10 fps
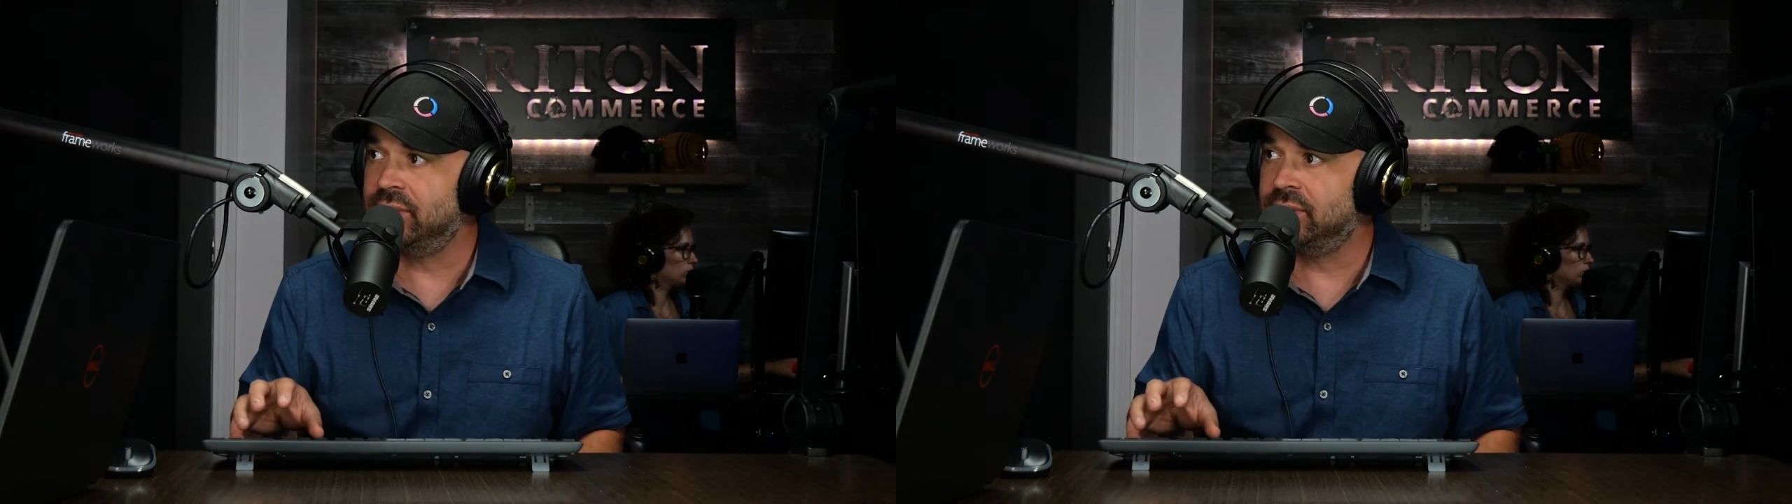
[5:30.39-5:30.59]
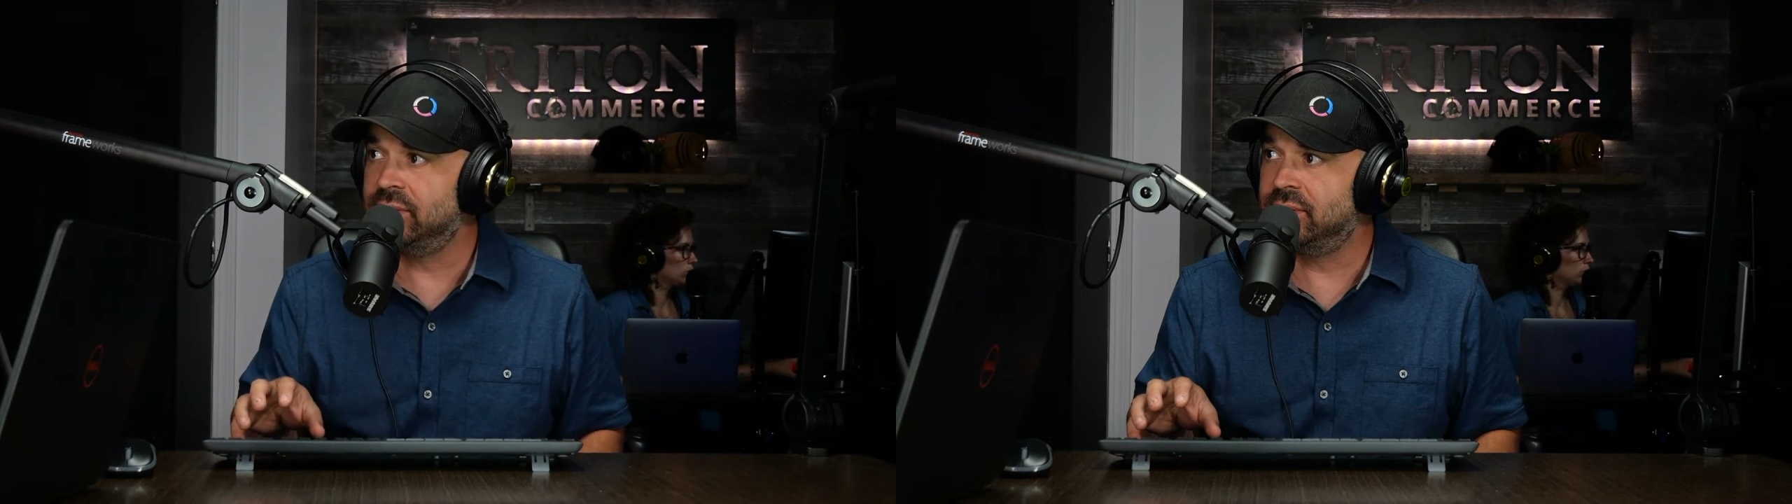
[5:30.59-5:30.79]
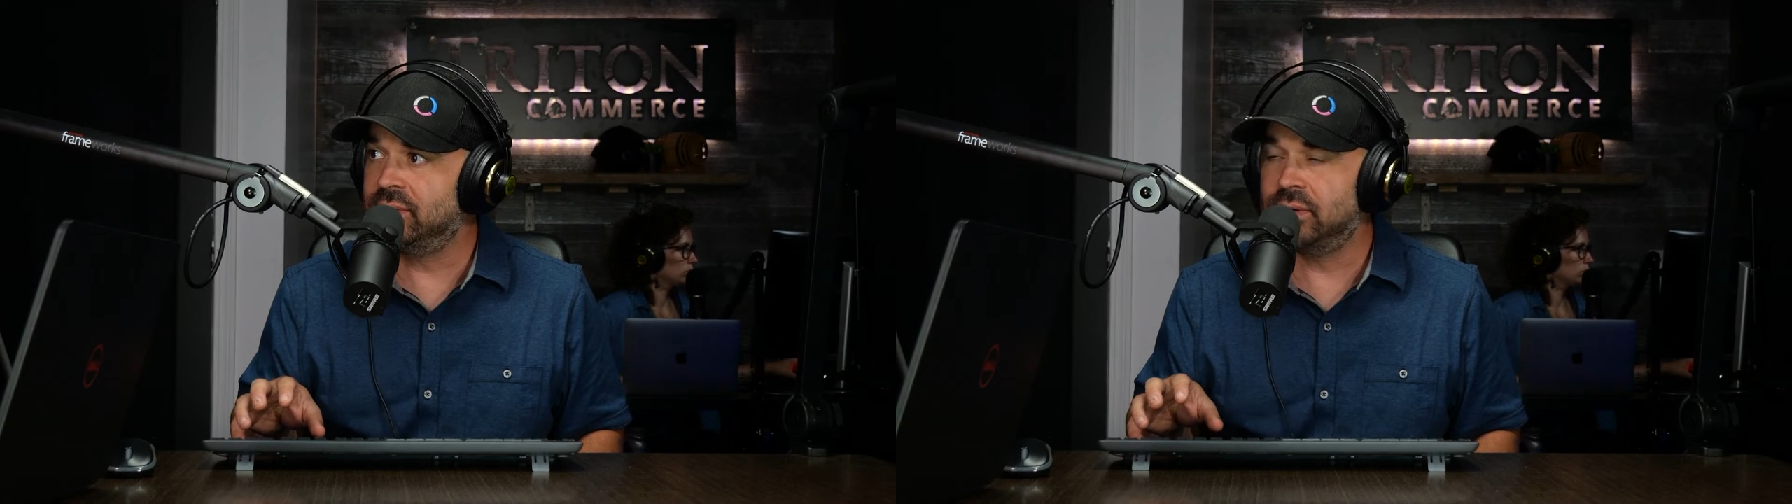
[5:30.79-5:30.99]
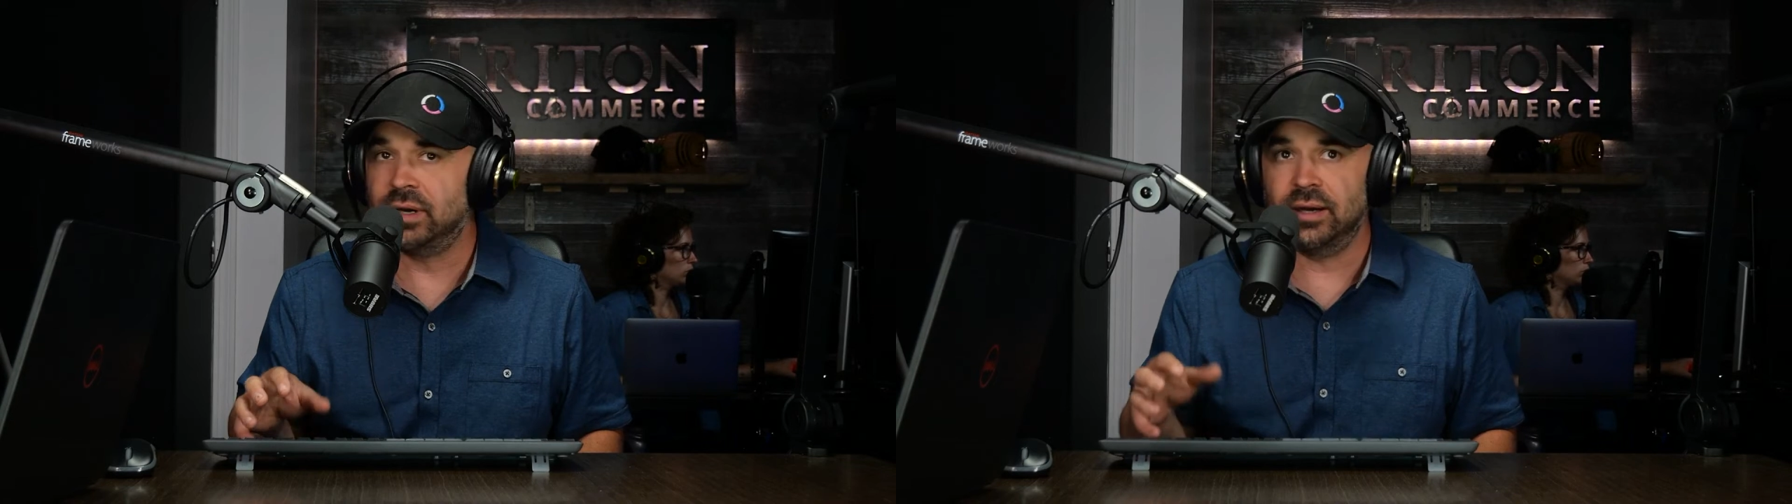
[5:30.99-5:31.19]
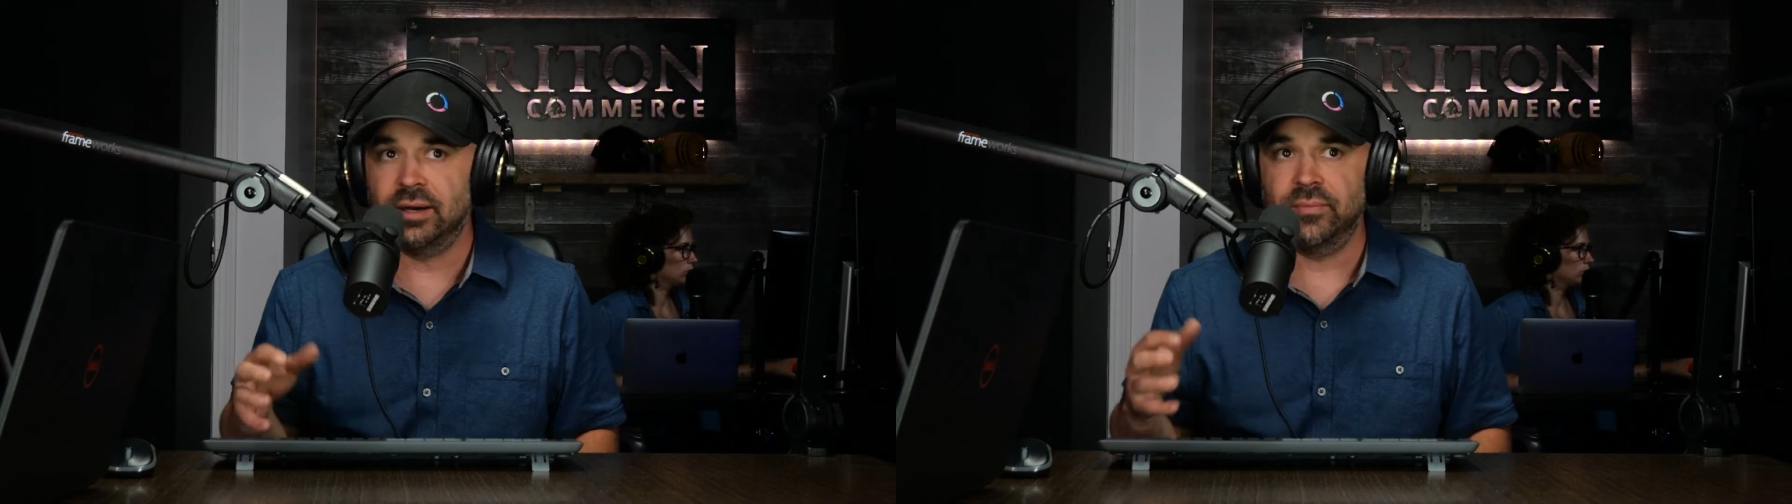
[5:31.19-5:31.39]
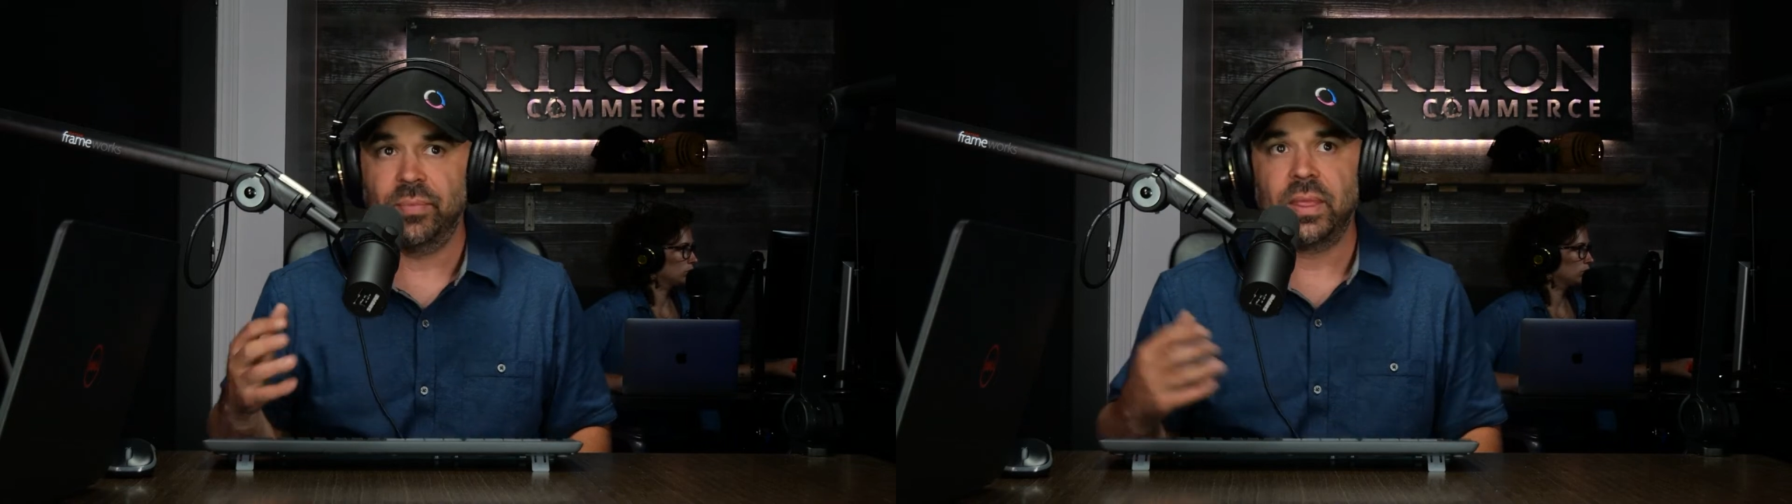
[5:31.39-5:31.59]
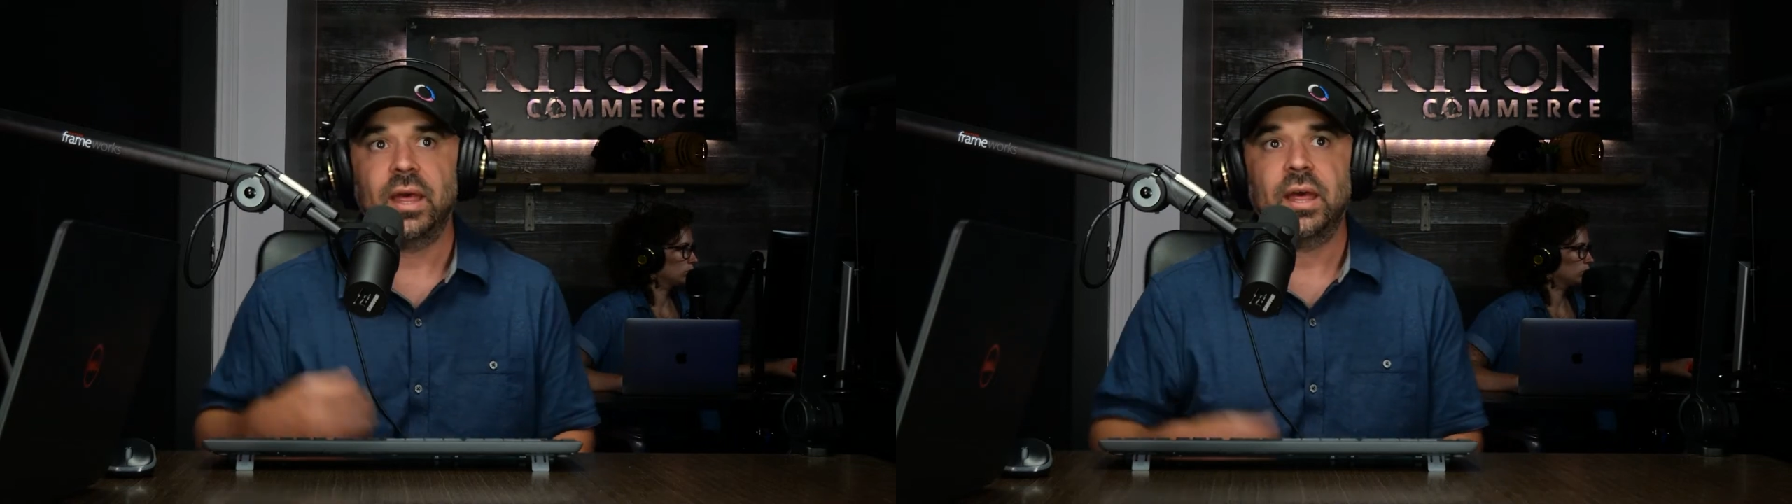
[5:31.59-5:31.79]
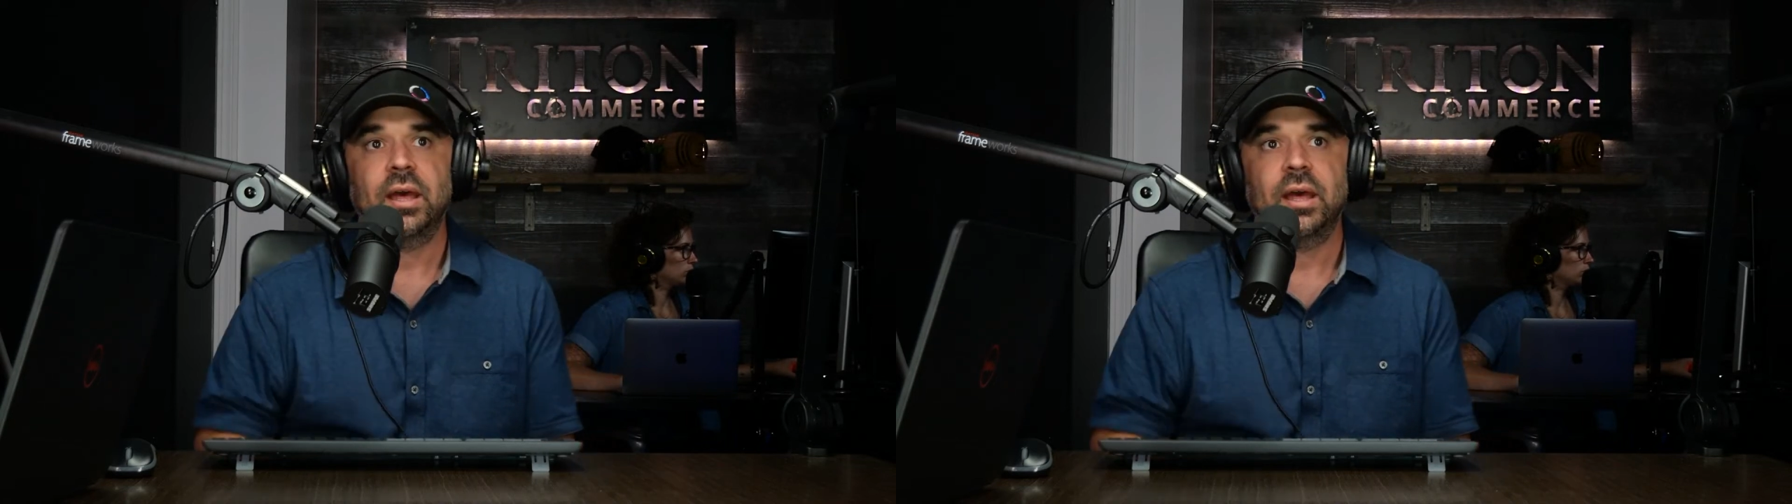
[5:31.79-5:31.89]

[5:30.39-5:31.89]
Yeah. Um, yeah.